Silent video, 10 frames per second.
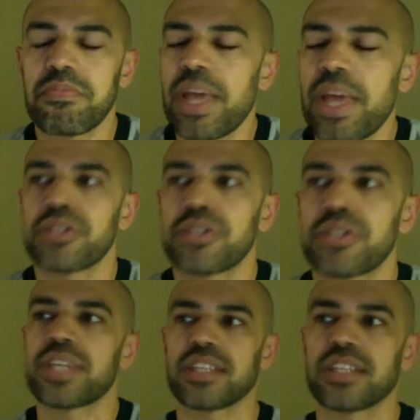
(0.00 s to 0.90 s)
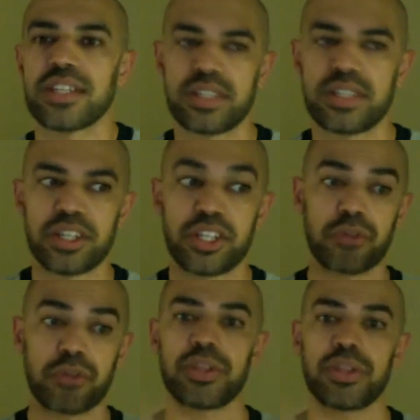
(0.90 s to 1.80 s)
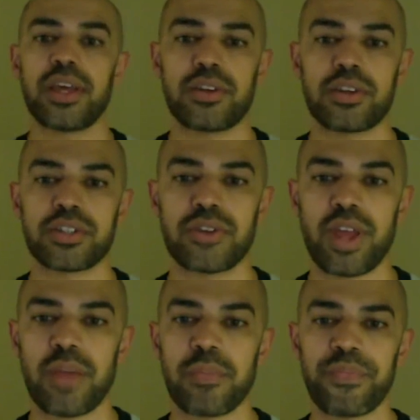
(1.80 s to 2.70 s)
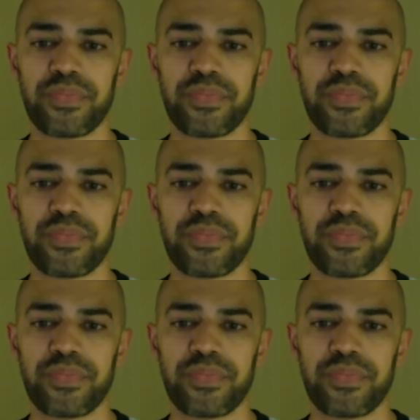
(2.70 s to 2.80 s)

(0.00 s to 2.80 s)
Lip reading: makes no sense, it goes to the other extreme